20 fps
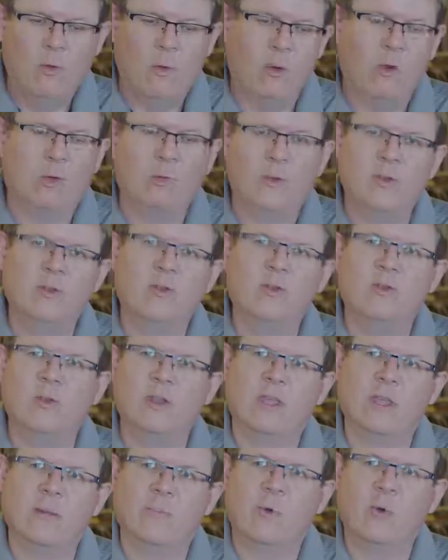what do we do to
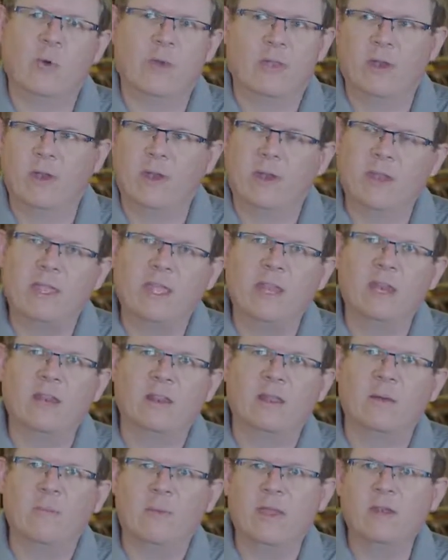get more than it? And
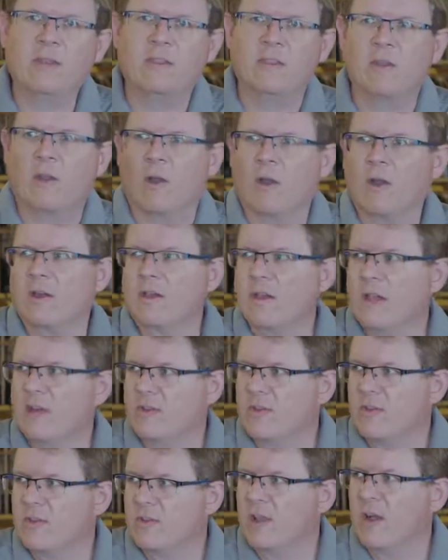getting them into the
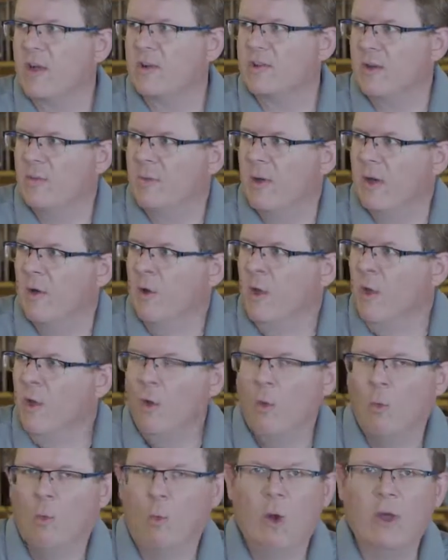architecture discussion about
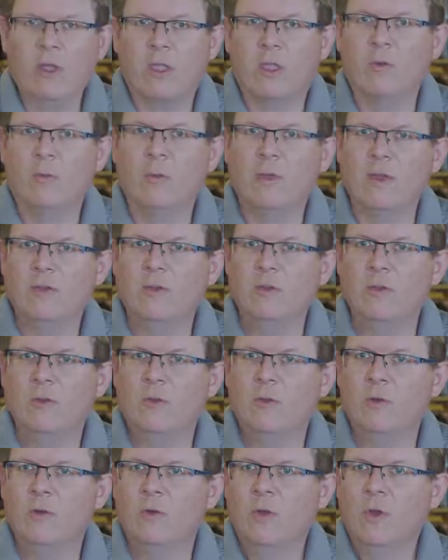what can we
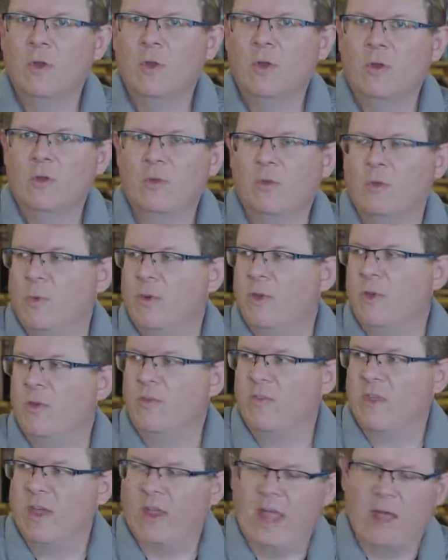do to
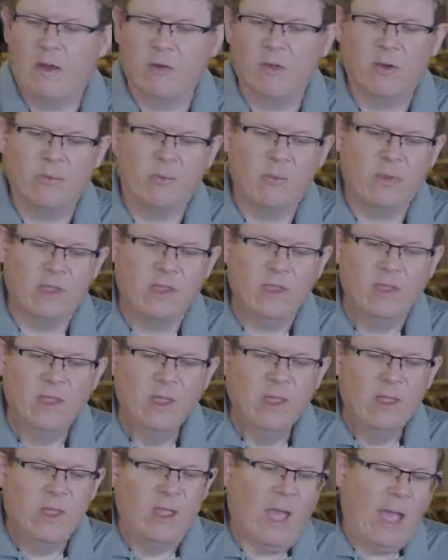reduce that? How can we
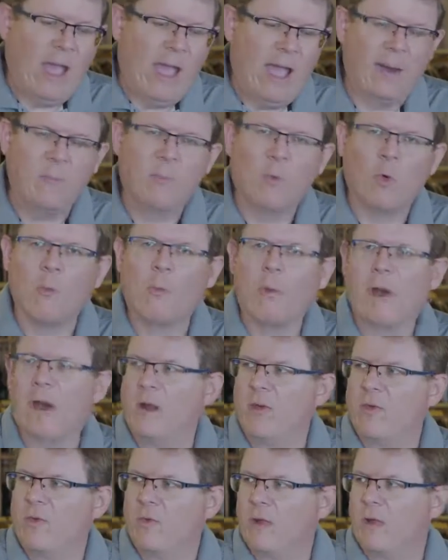add more
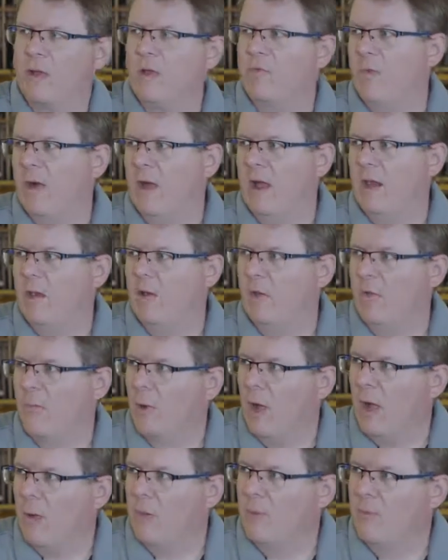monitoring to find those
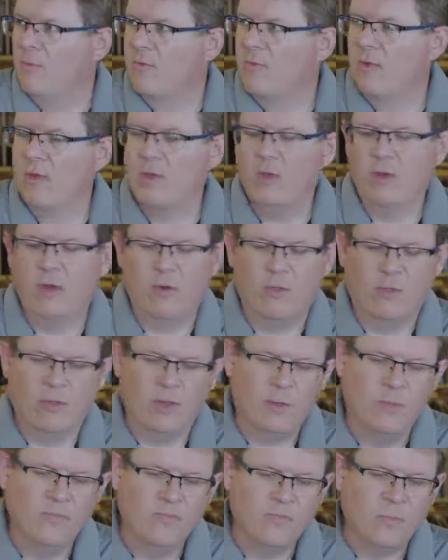problems?
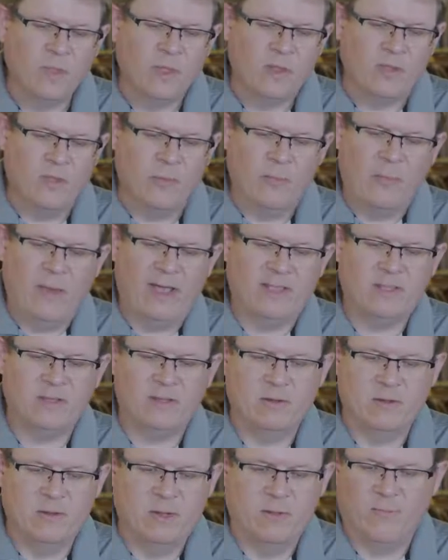The
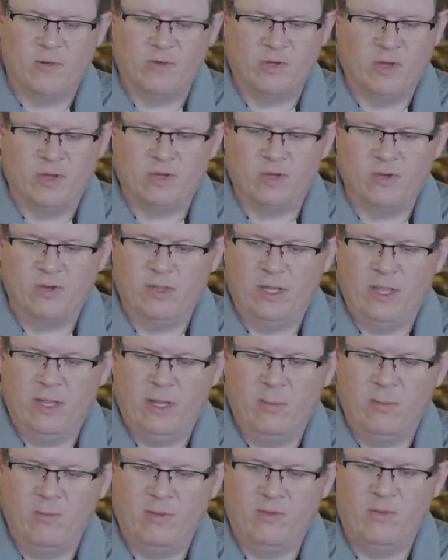best infrastructure
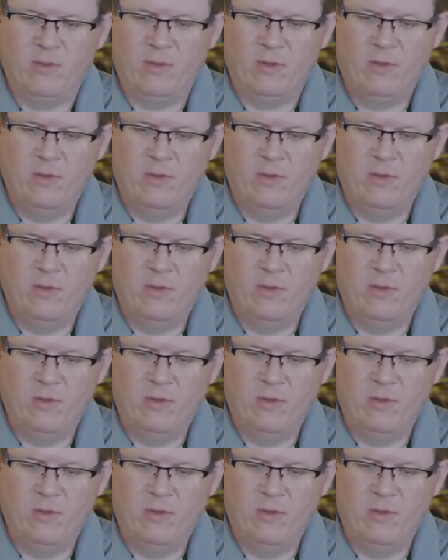teams